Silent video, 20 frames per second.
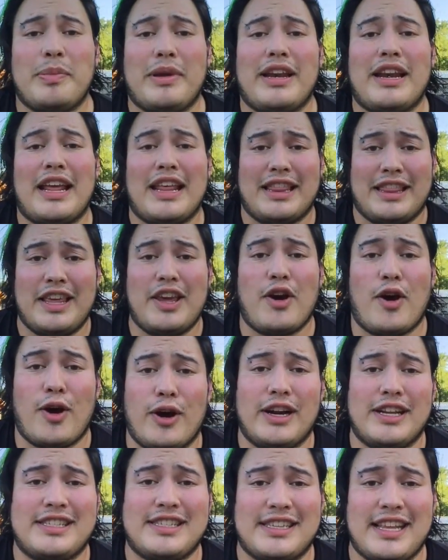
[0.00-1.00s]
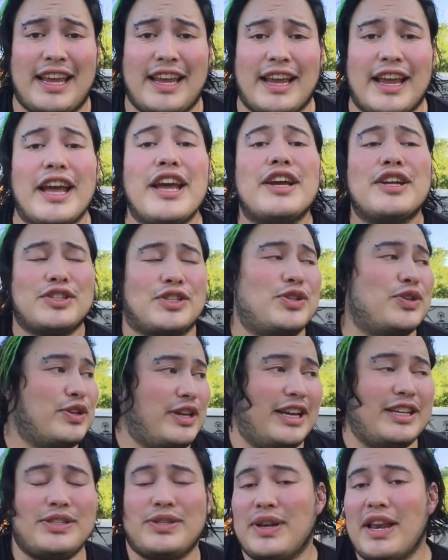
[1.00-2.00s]
been the hardest thing to
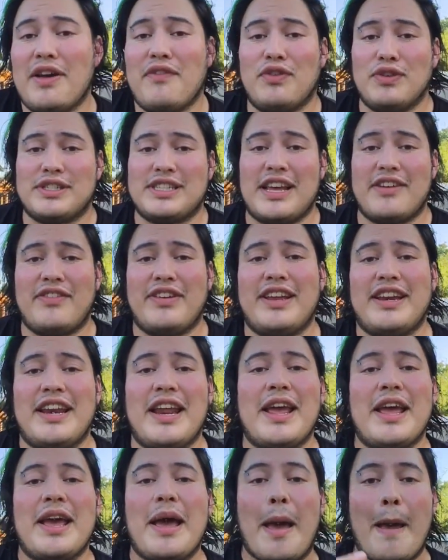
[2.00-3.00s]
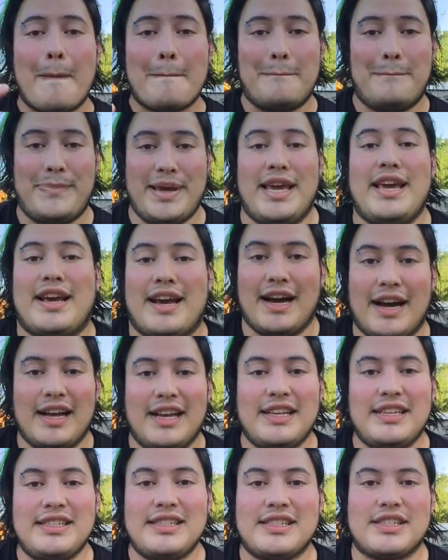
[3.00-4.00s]
get to level 7
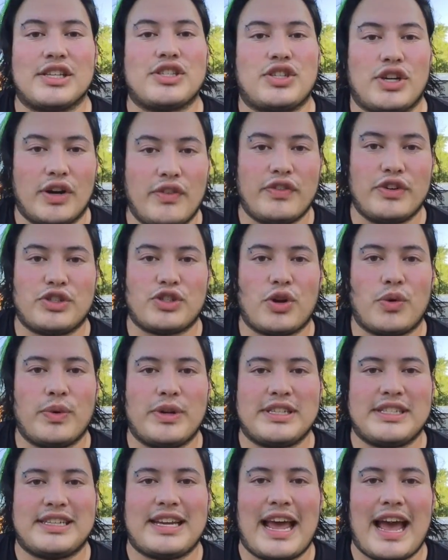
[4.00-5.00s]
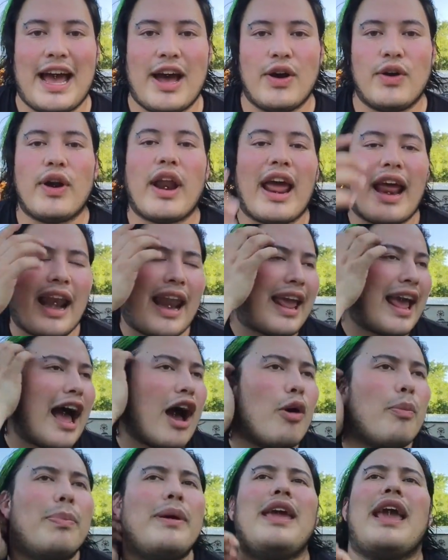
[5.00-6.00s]
because the server's always down and like
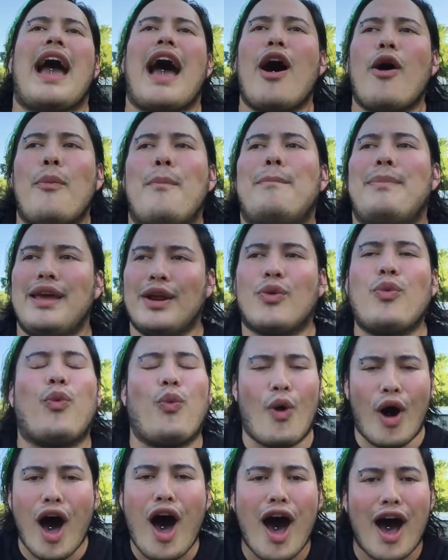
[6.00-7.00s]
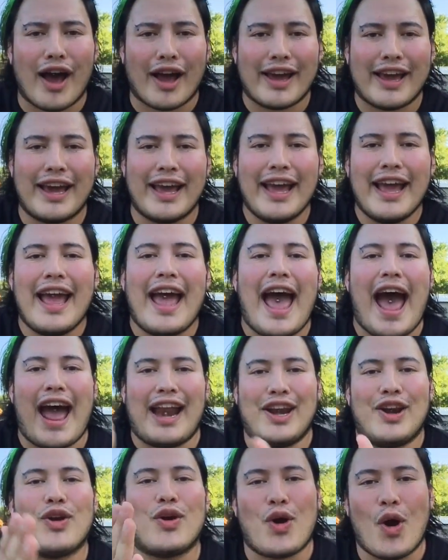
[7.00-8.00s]
I'll be out mid-walk
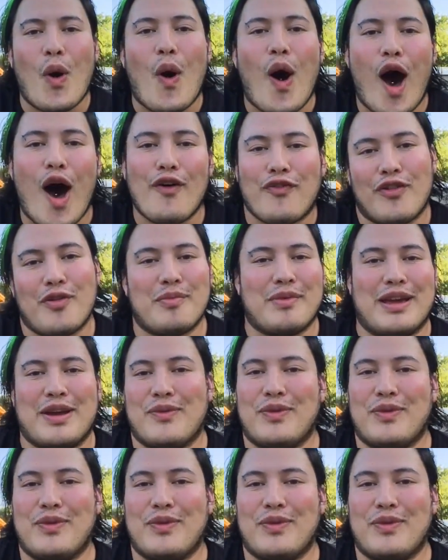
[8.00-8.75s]
and it'll go off on me,